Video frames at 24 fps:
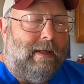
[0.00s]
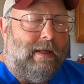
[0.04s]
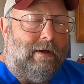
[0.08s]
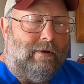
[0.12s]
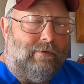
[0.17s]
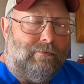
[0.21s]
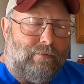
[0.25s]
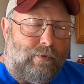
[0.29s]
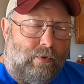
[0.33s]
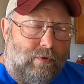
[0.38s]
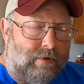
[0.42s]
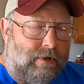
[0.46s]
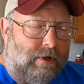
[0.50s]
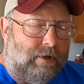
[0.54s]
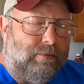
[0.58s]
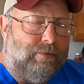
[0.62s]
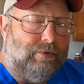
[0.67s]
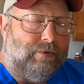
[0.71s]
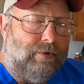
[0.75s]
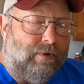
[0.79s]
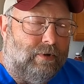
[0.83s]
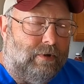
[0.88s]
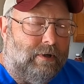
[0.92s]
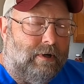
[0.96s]
And unfortunately, he
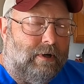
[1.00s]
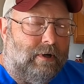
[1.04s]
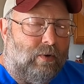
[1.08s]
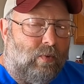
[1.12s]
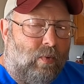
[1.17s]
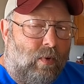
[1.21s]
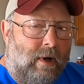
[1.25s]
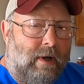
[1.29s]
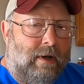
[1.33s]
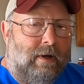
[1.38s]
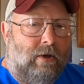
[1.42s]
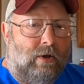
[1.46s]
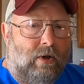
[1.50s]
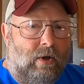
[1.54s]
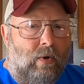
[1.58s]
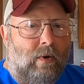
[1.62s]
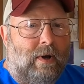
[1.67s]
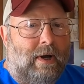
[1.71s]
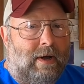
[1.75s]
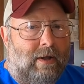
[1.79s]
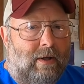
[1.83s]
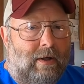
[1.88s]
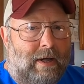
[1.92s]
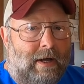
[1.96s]
was doing it at quite a
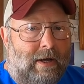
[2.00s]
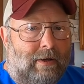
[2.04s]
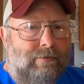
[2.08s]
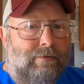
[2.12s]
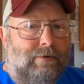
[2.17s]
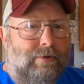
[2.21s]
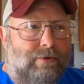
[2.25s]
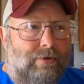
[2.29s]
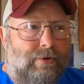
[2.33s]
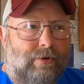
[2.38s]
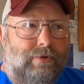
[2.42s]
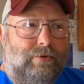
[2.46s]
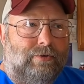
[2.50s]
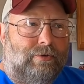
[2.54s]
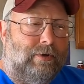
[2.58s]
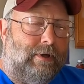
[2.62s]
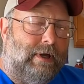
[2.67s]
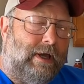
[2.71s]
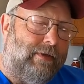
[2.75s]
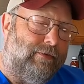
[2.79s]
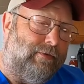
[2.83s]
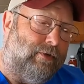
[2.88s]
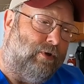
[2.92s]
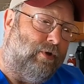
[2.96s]
low al altitude, so
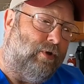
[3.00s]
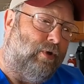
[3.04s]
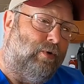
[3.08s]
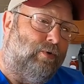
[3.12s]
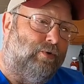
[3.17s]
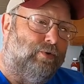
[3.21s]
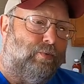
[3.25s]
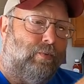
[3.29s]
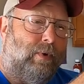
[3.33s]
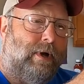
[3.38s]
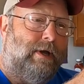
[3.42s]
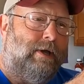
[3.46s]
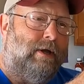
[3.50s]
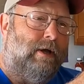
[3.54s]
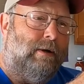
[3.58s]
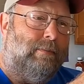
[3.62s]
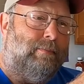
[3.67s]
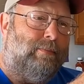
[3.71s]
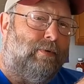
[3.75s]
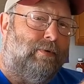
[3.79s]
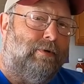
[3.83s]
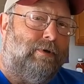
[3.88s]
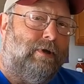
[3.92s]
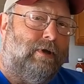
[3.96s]
he had the nose way
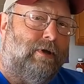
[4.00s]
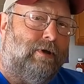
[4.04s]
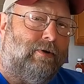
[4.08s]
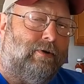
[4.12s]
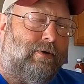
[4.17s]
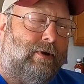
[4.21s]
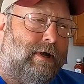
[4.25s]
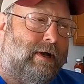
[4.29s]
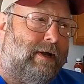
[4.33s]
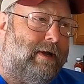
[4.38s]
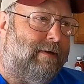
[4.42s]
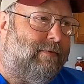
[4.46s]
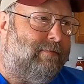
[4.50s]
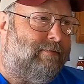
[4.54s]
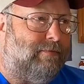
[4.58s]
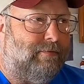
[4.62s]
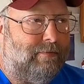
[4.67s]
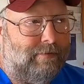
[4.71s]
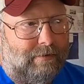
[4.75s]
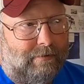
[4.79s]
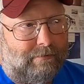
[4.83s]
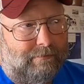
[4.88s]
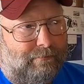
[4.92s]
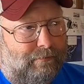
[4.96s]
up on the aircraft.
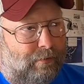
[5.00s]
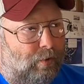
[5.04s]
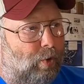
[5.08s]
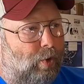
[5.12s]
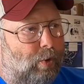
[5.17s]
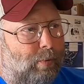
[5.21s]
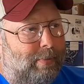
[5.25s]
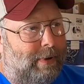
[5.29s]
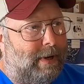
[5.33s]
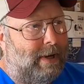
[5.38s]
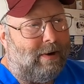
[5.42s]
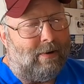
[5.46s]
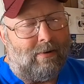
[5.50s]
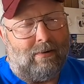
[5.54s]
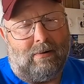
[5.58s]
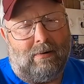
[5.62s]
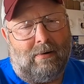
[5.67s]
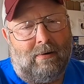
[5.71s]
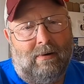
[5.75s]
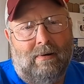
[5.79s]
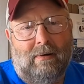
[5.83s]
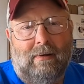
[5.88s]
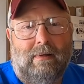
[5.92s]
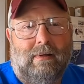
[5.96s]
It was a full
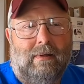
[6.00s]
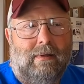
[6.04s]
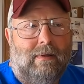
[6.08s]
power,